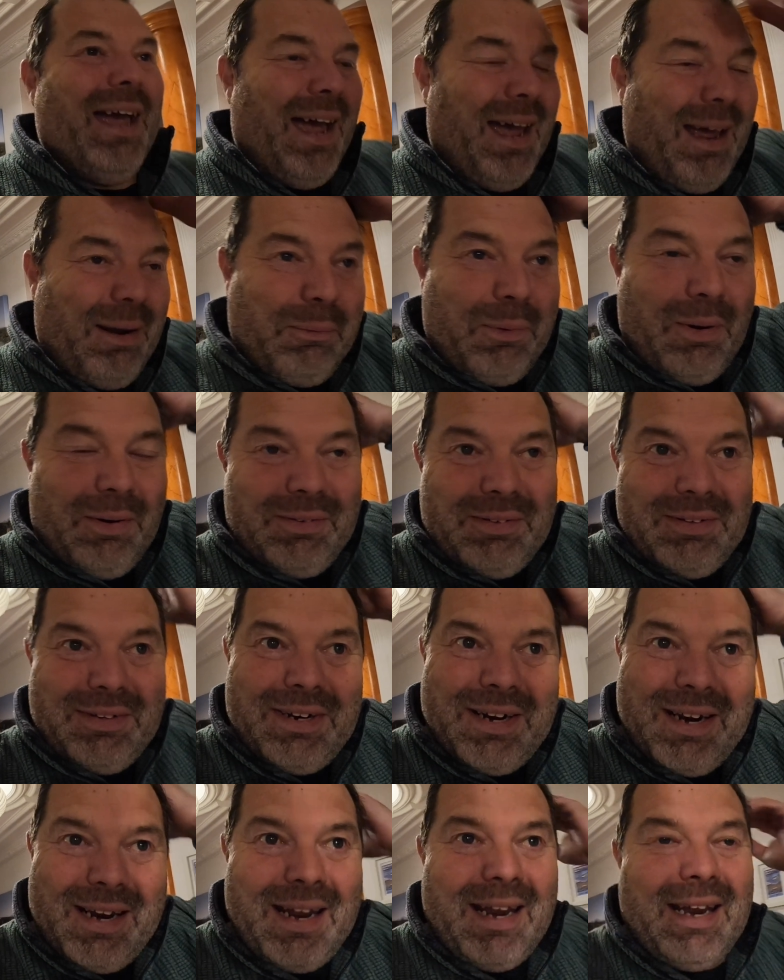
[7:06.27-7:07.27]
And one
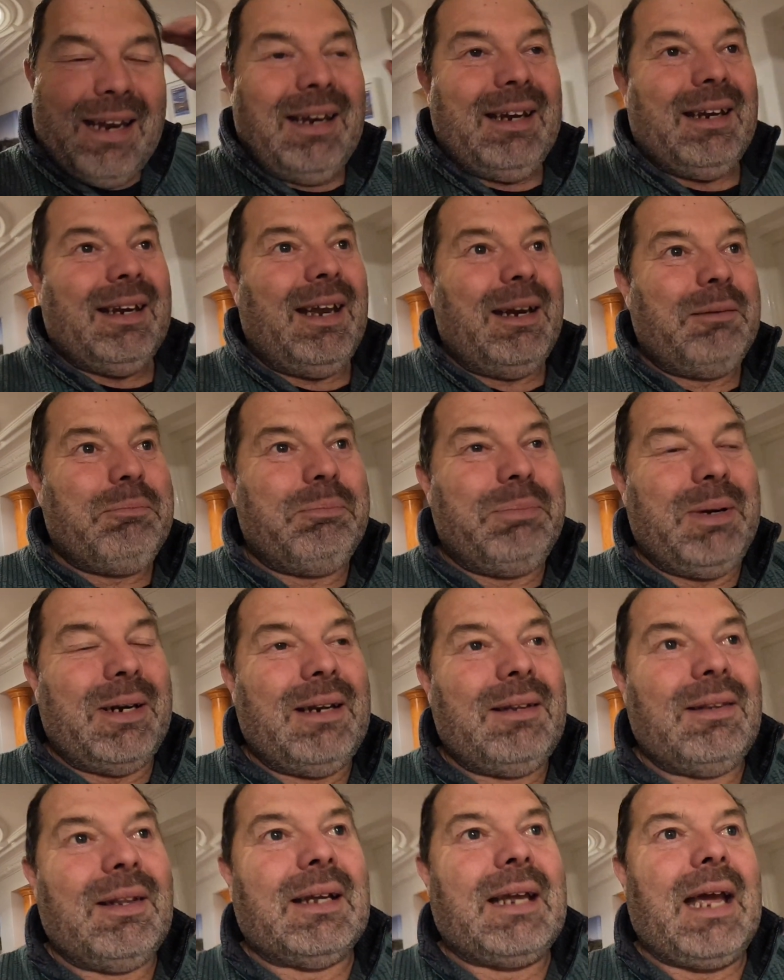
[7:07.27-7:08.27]
day he'd been
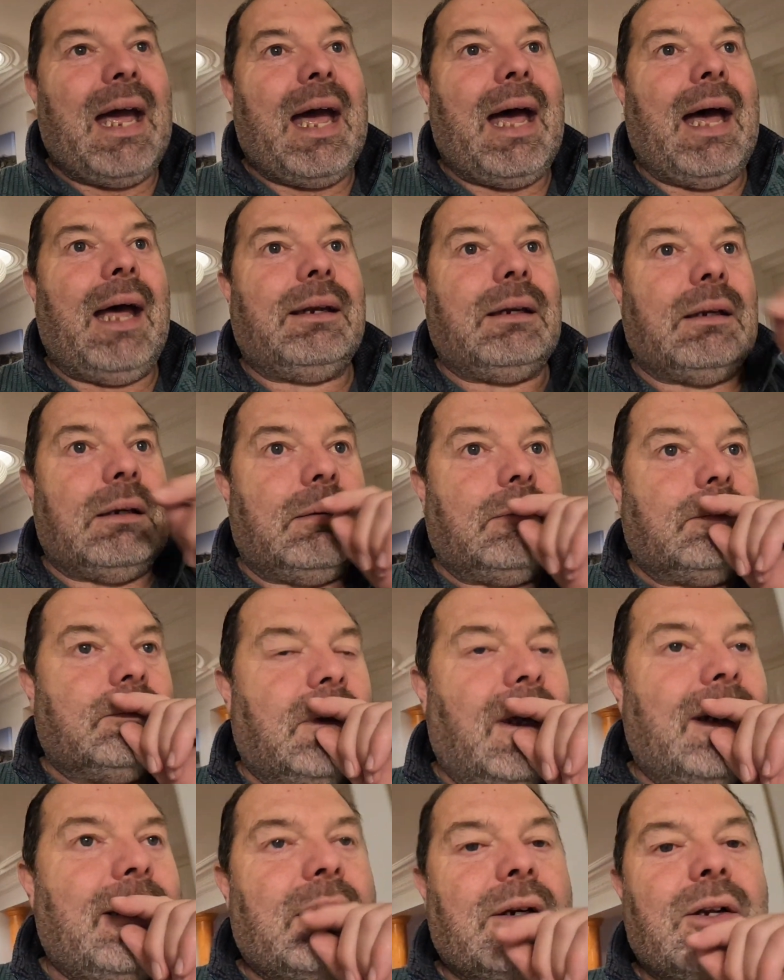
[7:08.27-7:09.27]
in the garden
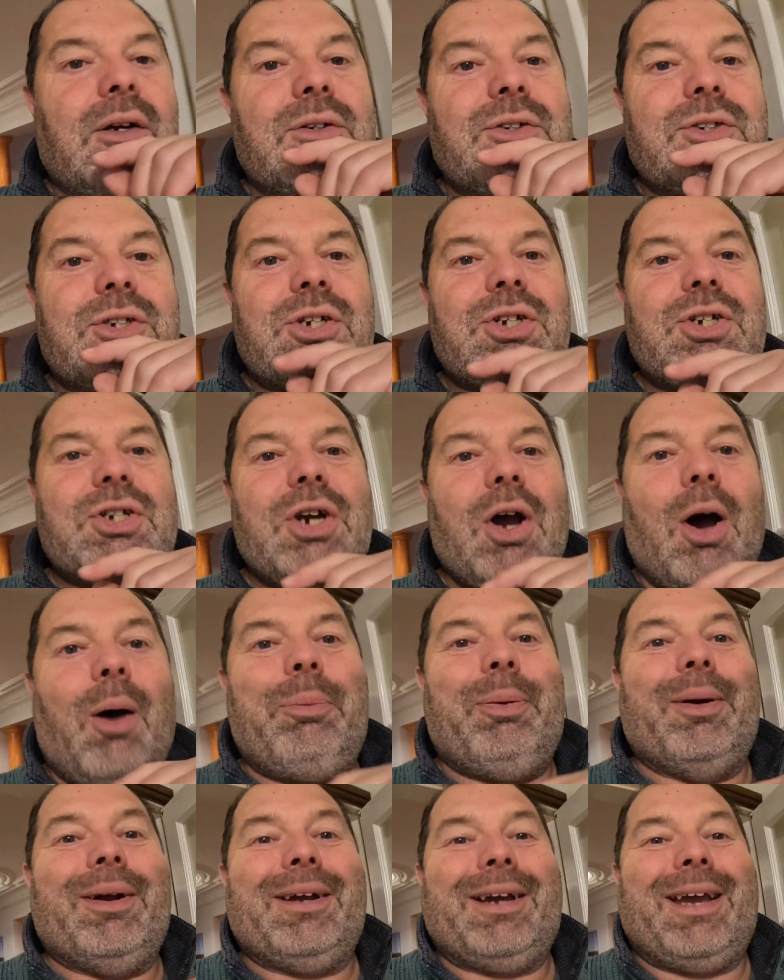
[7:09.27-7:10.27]
and I'd gone to shop
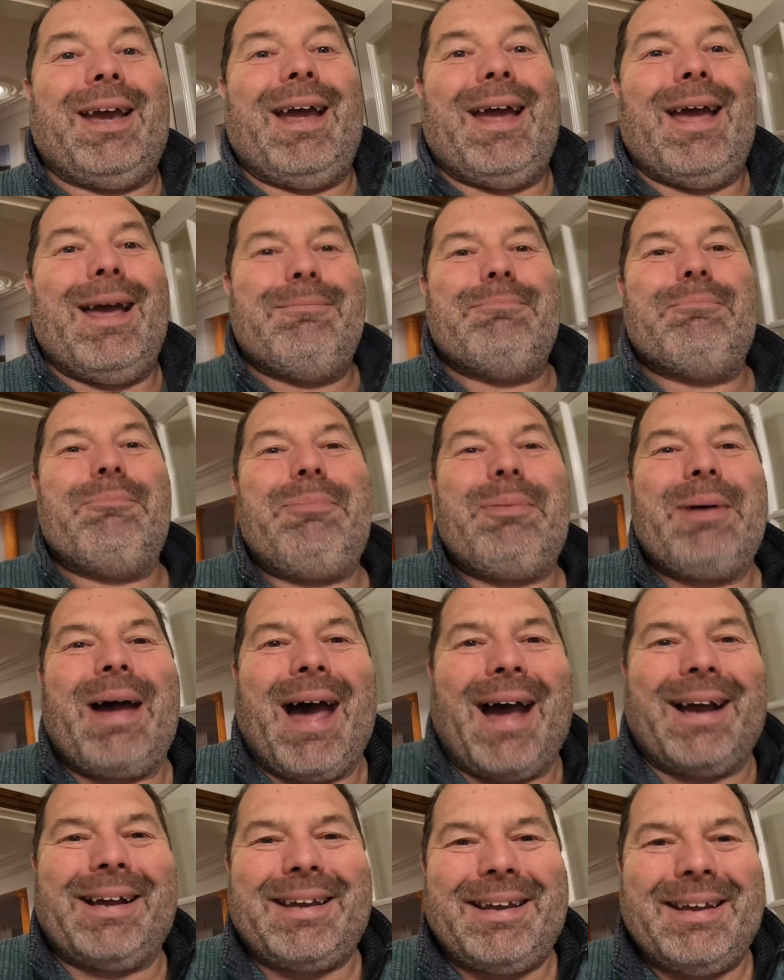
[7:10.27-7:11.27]
and came
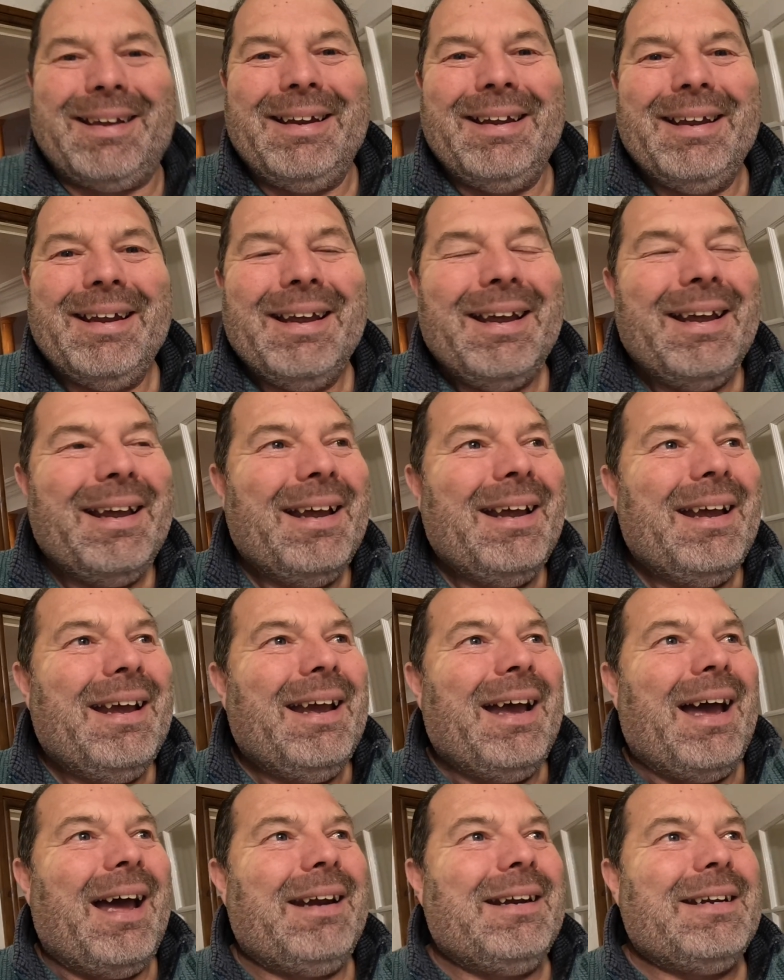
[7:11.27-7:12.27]
back,
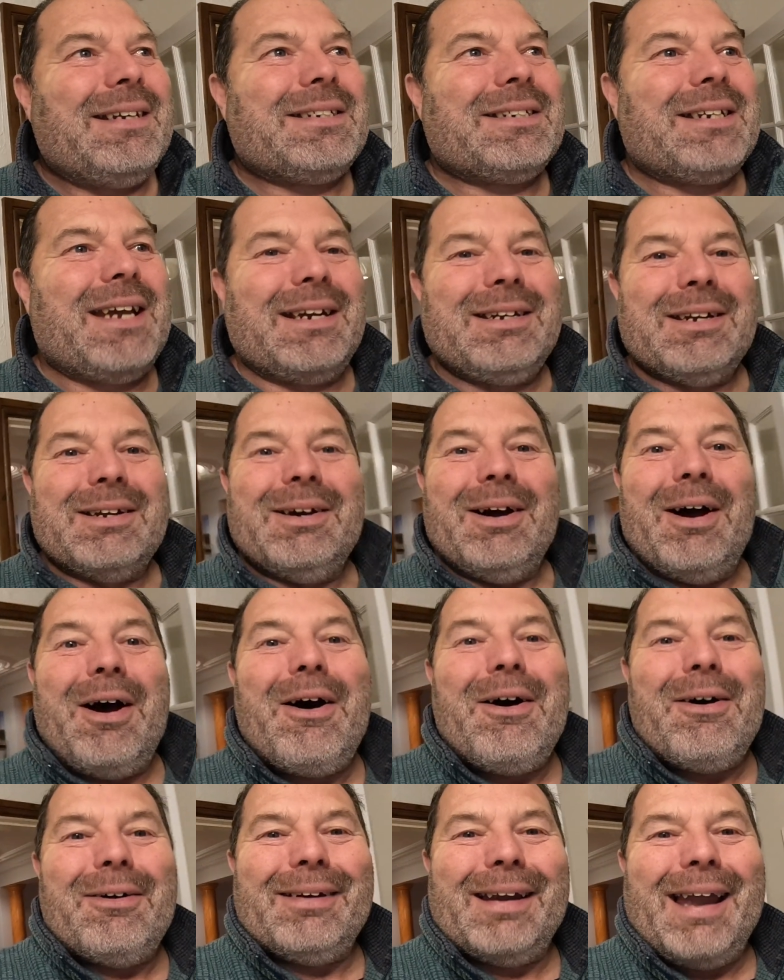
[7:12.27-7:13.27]
and he said,
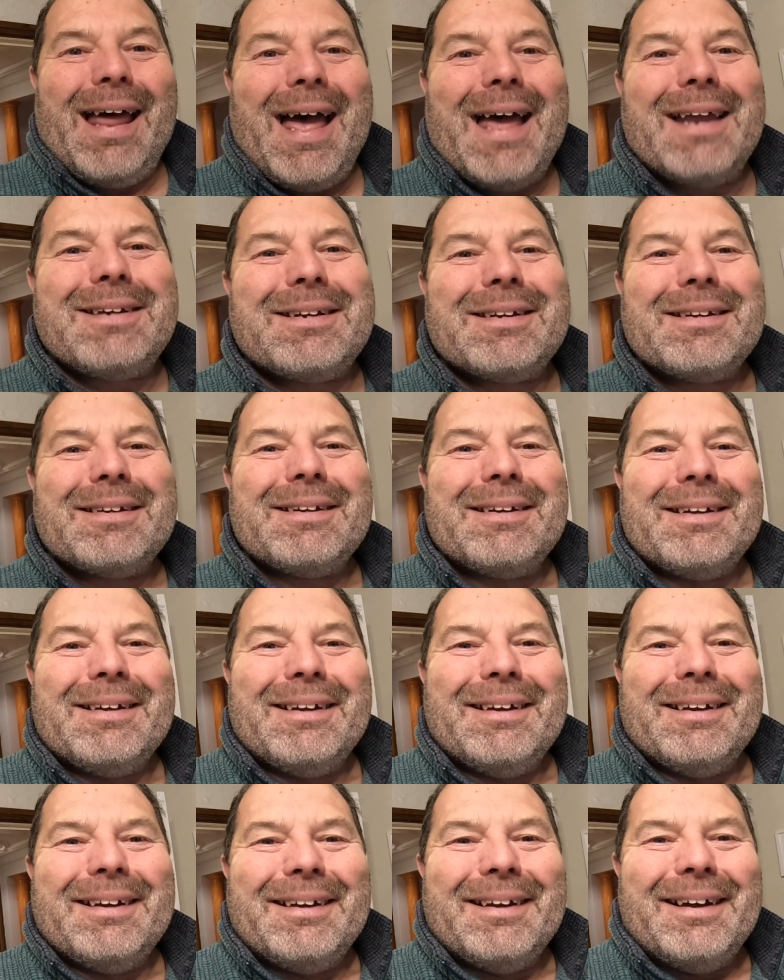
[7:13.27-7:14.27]
"Oh lad,
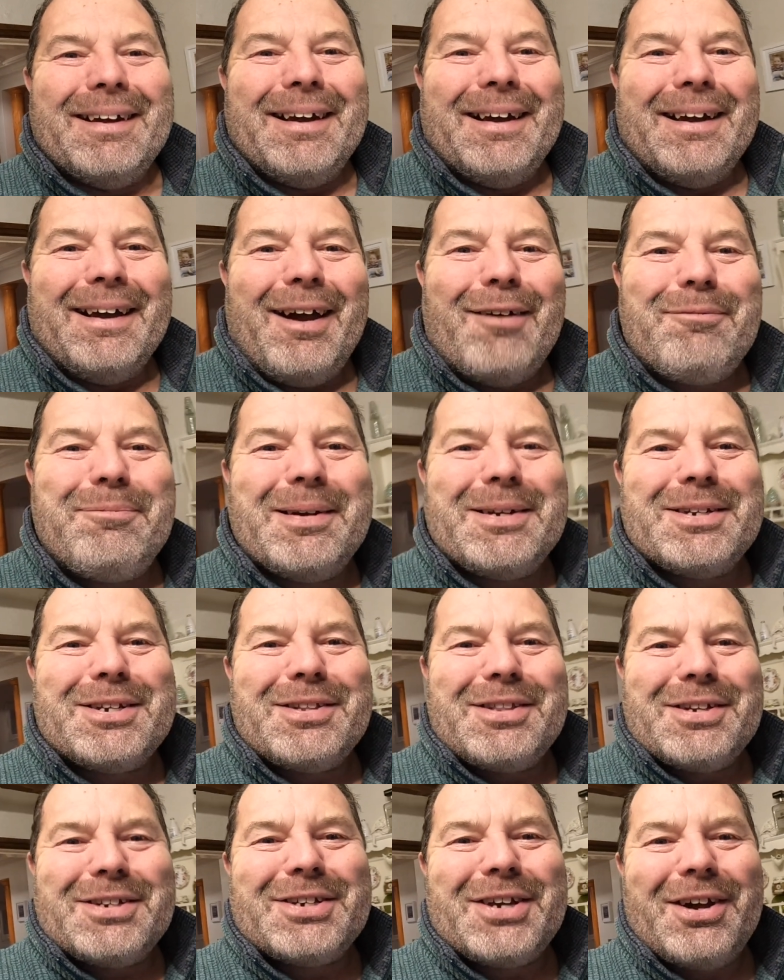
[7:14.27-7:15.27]
I've been to
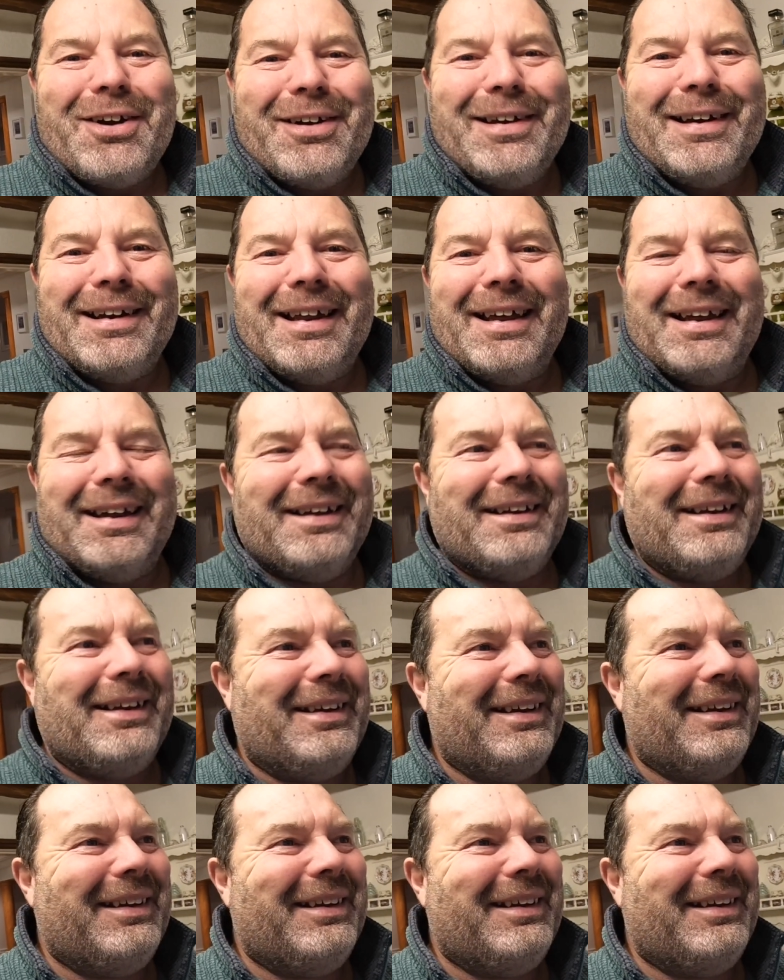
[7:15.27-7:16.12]
the toilet."